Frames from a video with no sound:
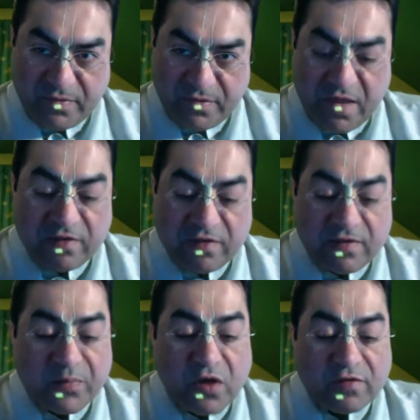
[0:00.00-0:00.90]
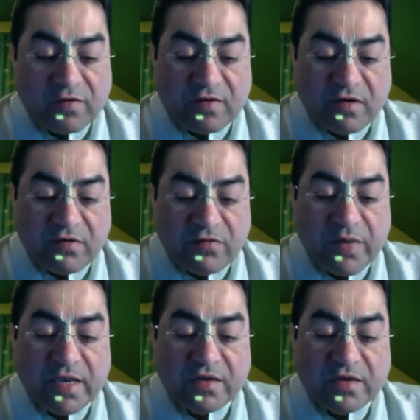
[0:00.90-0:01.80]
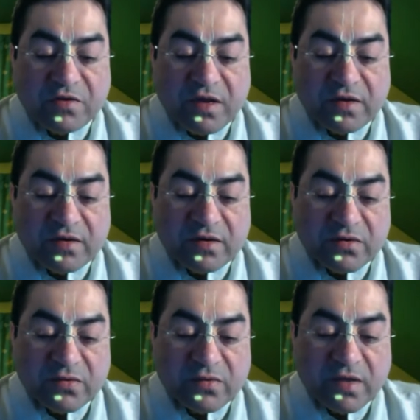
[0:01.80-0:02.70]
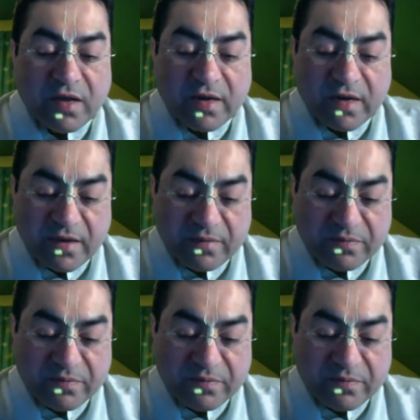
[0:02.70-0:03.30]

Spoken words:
That is the process of being initiated into Harinam.